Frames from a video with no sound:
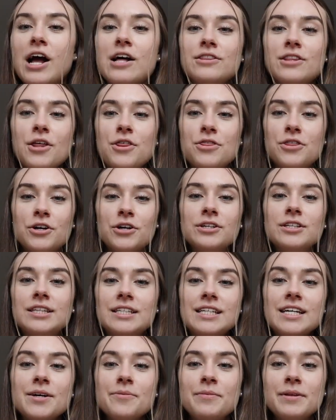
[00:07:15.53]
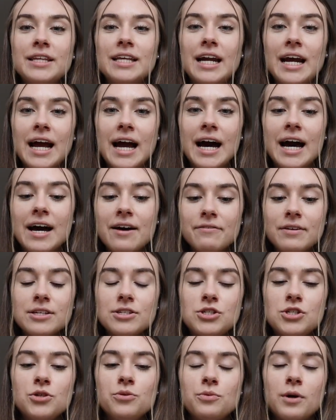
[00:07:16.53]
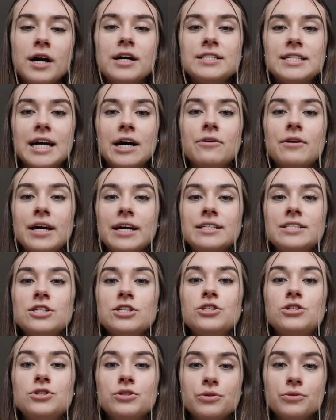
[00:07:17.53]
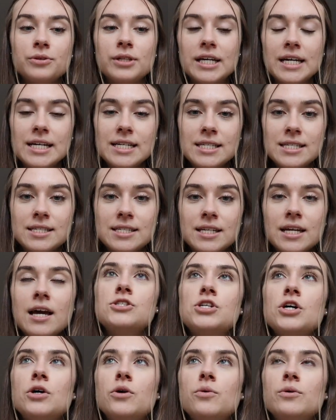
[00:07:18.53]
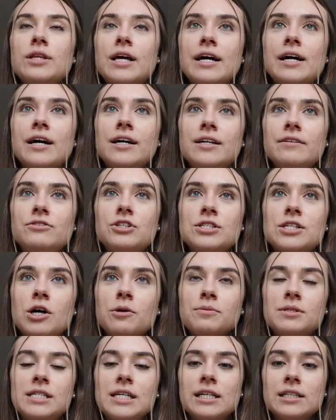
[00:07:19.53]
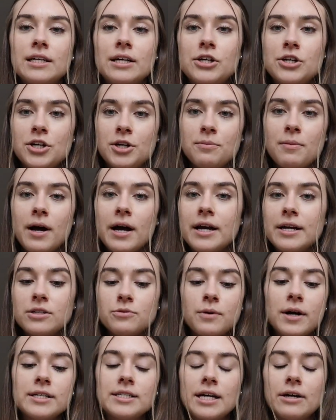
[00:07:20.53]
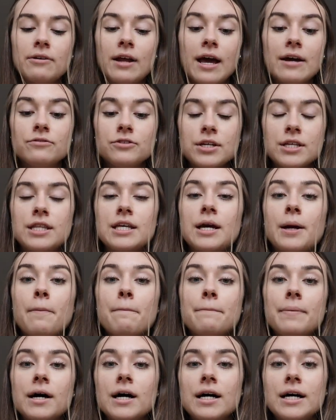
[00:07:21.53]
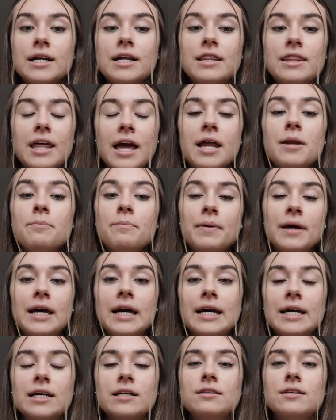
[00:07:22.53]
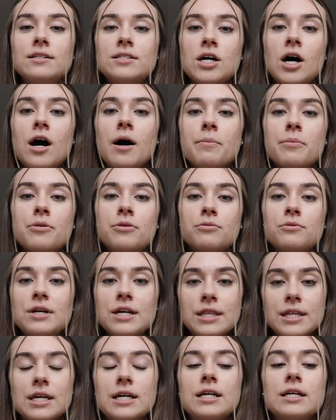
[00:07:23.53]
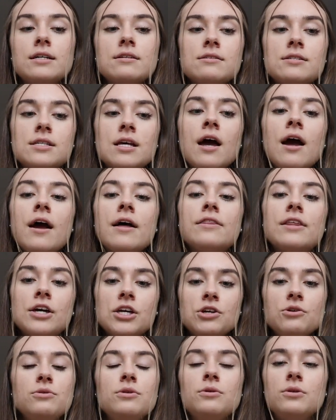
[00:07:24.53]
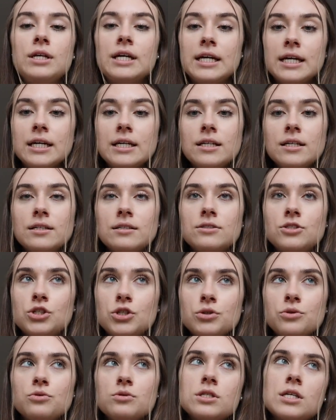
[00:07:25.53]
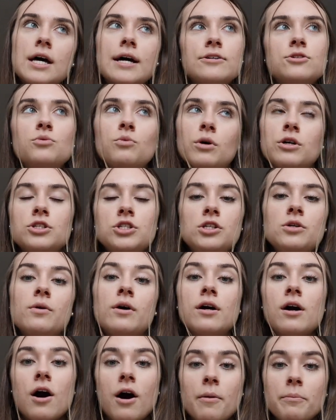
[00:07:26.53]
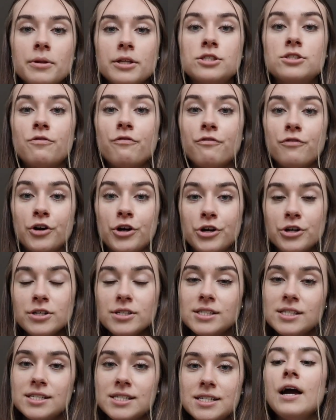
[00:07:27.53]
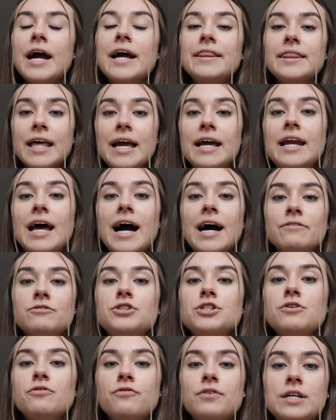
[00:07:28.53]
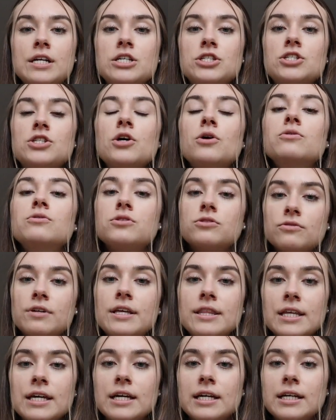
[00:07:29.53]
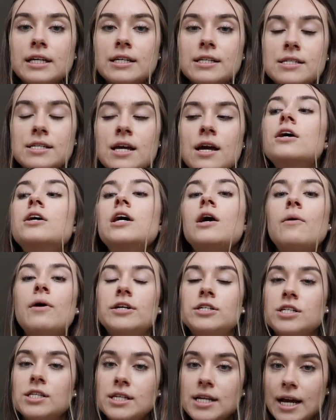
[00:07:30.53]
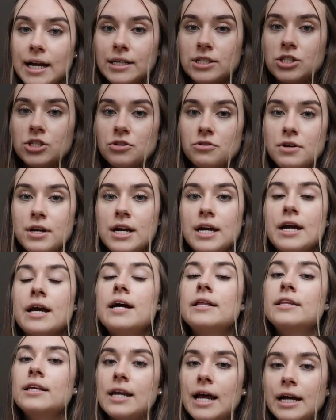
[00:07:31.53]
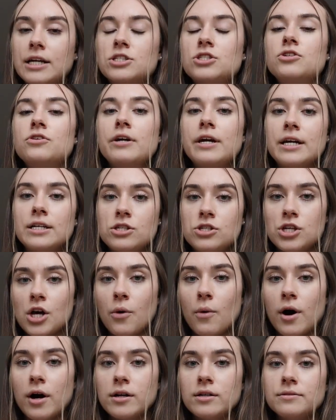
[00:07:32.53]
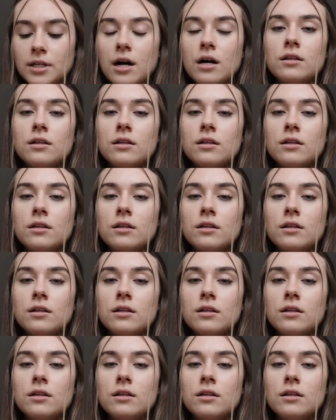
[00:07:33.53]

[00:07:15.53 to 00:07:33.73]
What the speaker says: The third tip that I have is to write down a to-do list. So that kind of just helps declutter your mind, write down everything, but then pick the top 3 things that you need to / want to accomplish first. And then after you finish those 3 things, go on to the next 3, and so on.